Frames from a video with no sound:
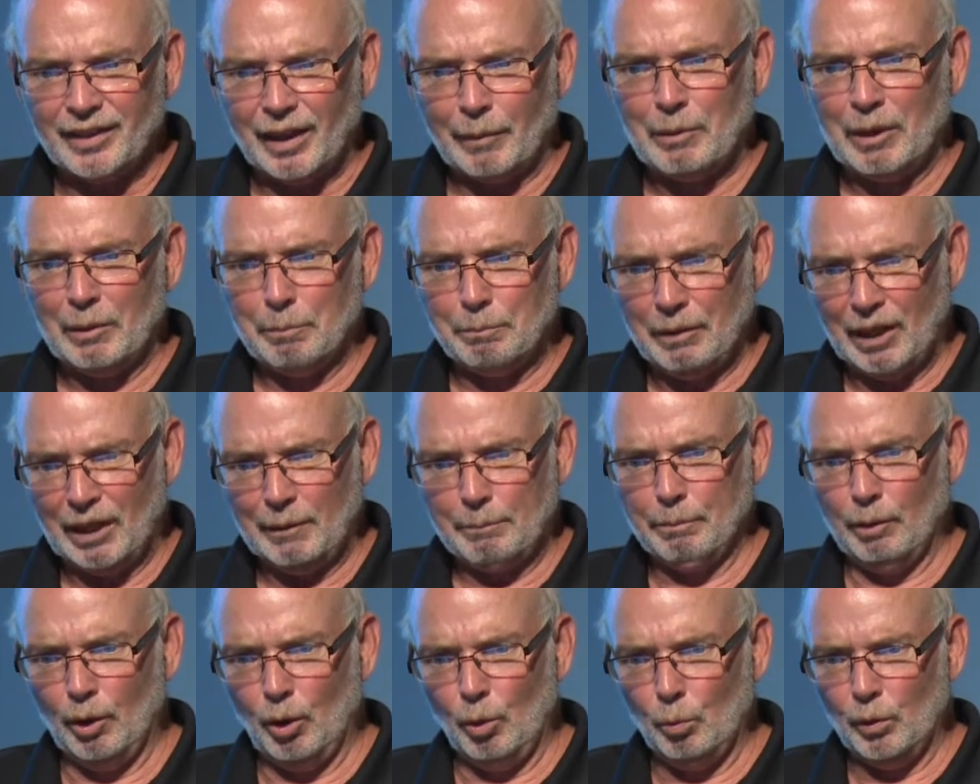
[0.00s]
I mean,
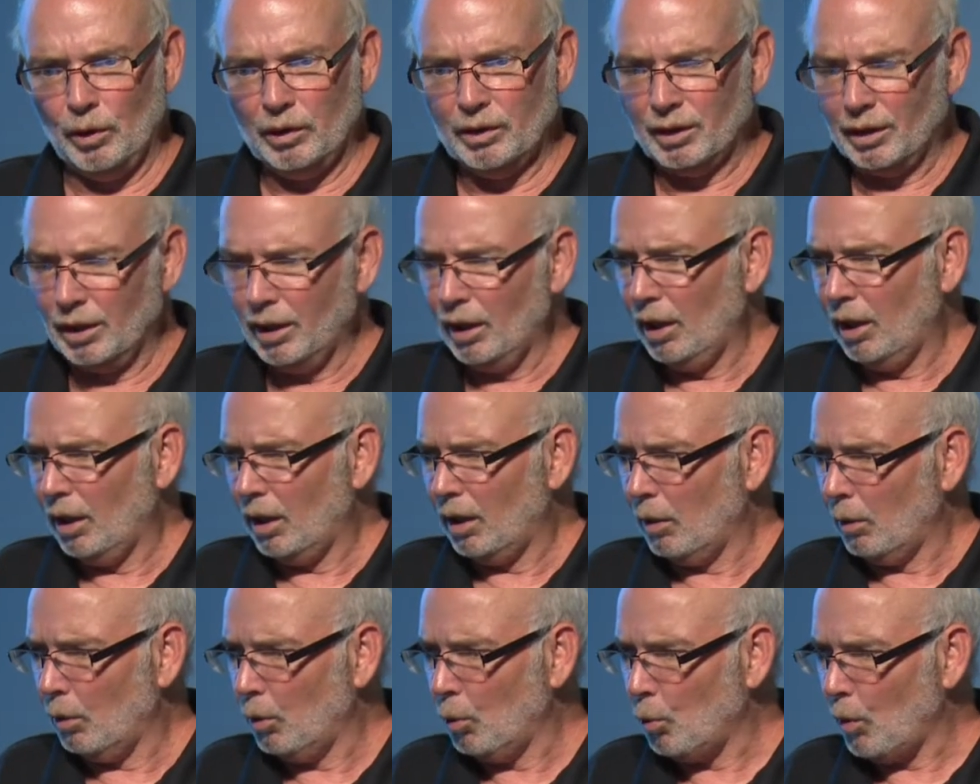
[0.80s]
people
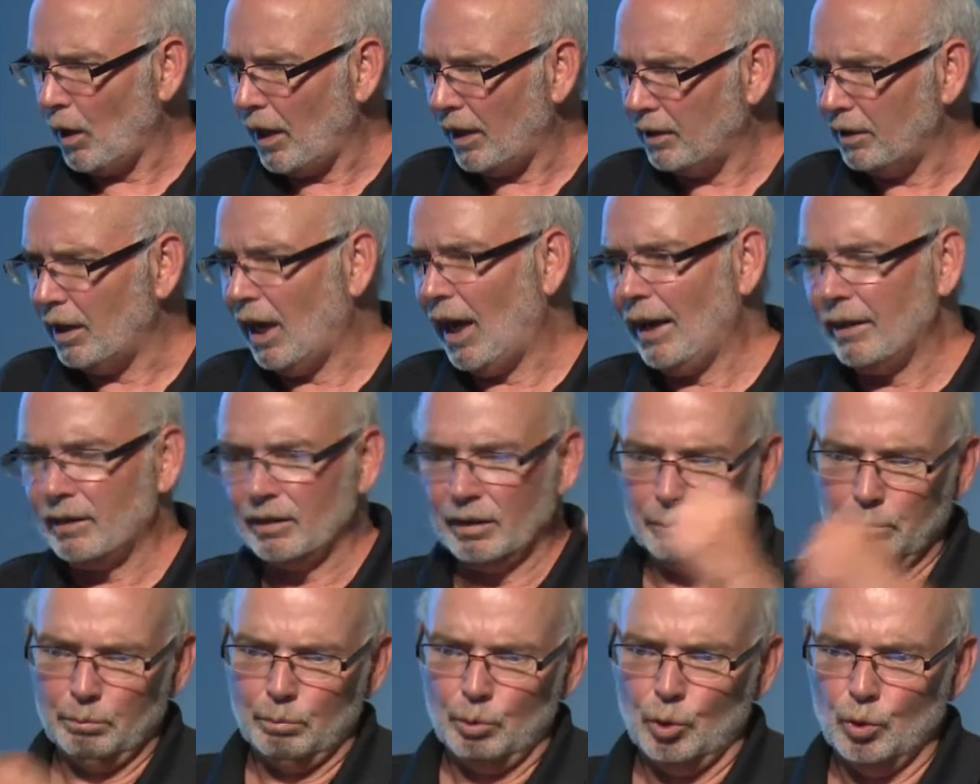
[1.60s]
who had
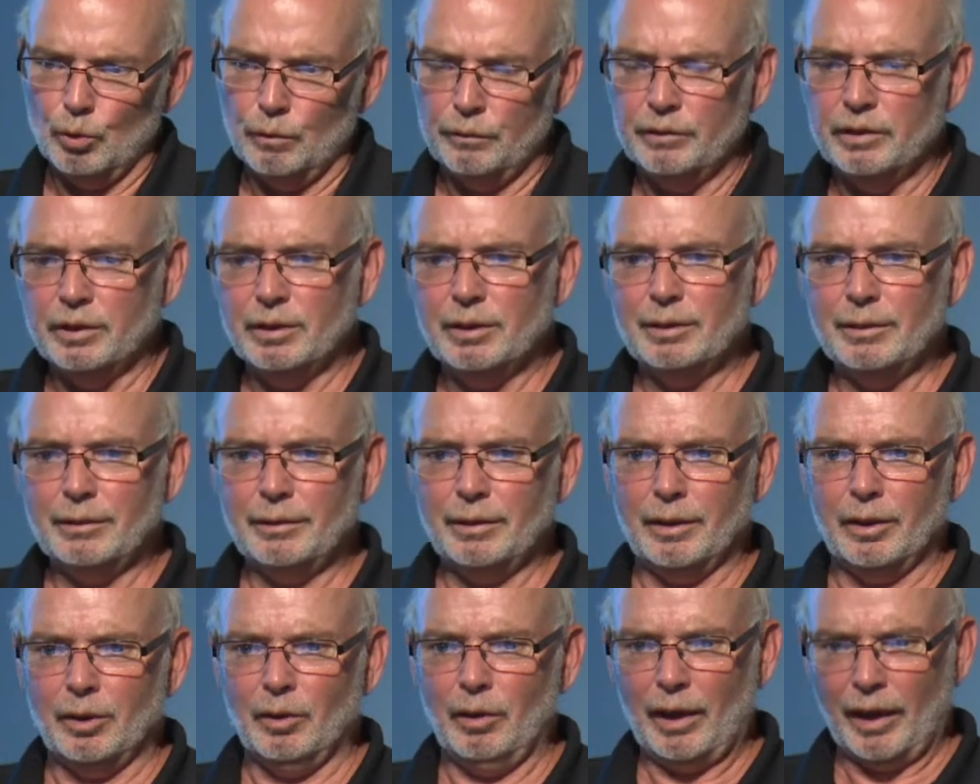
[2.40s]
not moved,
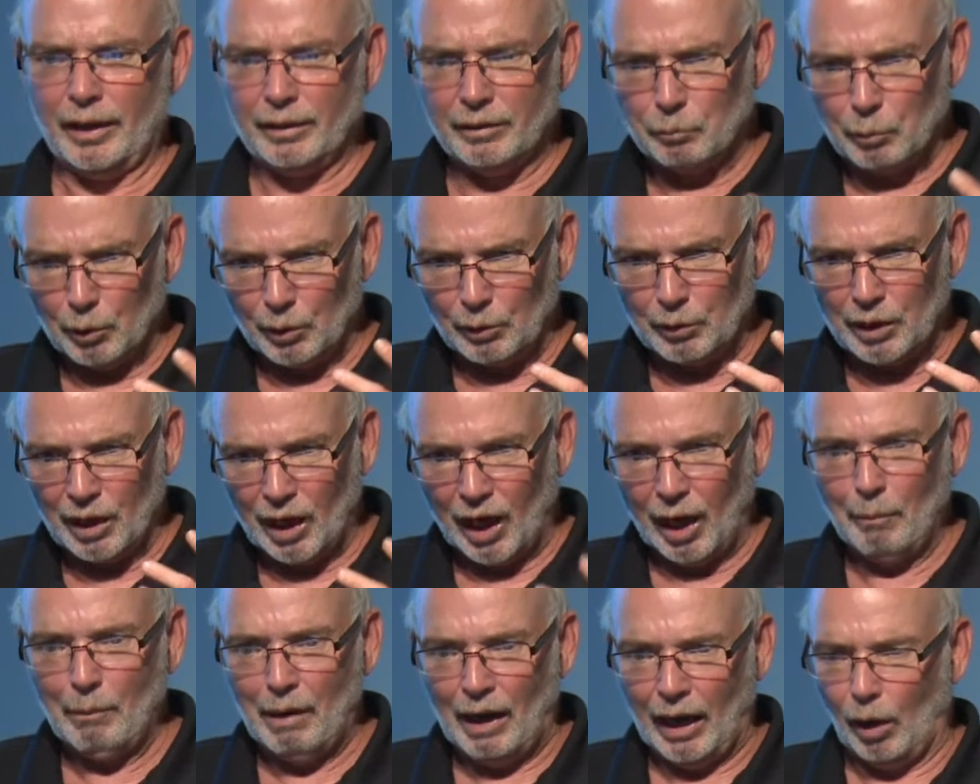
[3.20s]
you know, would
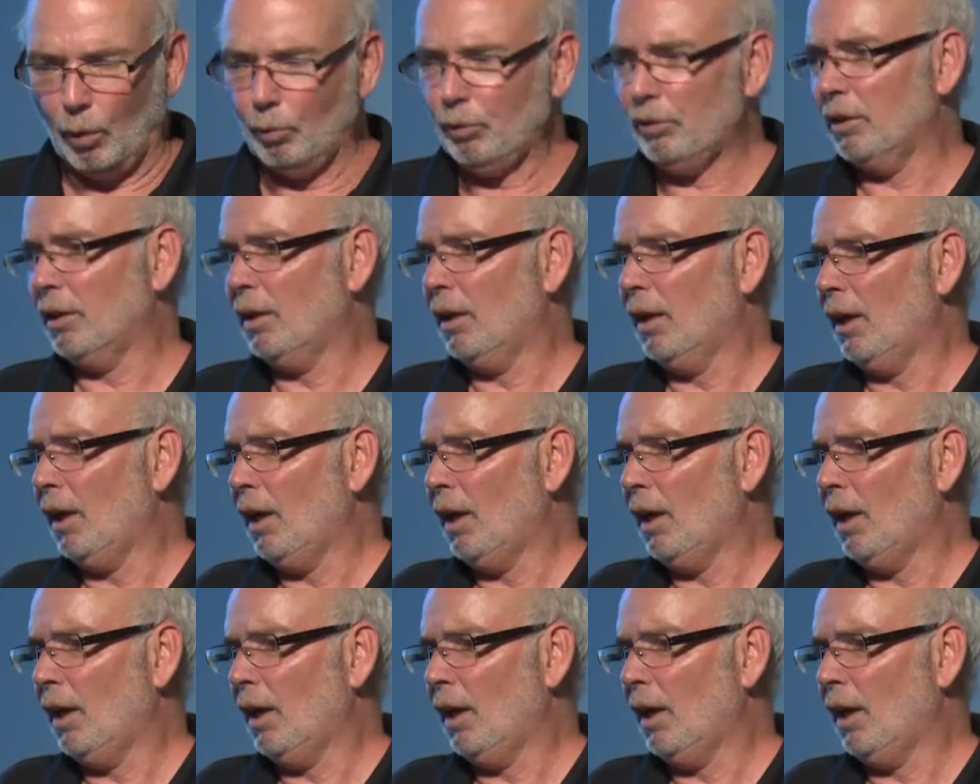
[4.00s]
come out